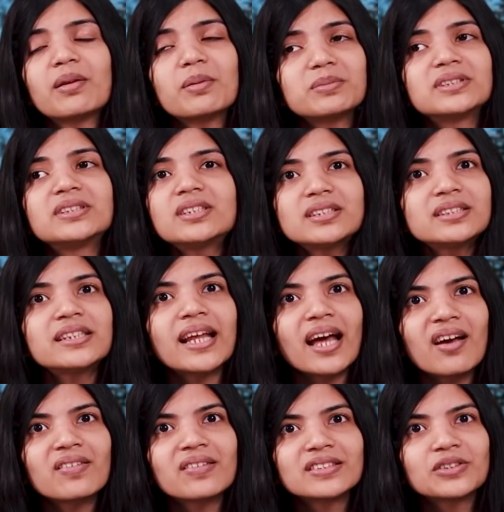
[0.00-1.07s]
And I'm seriously
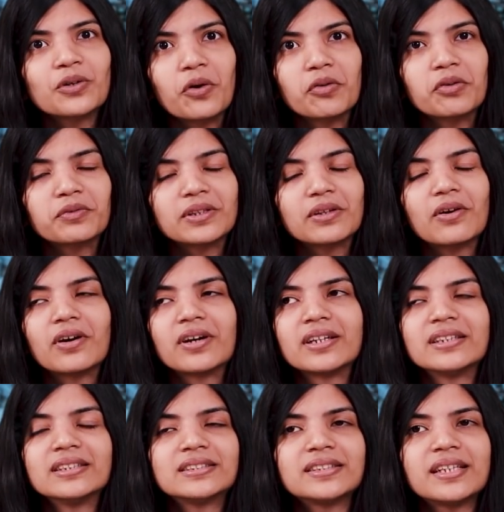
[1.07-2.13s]
having this corner with God,
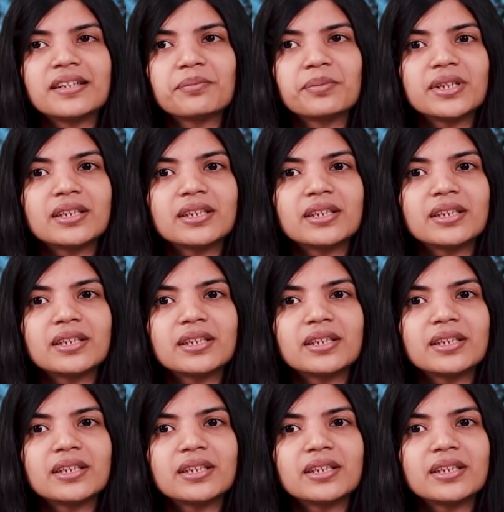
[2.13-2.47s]
and He's telling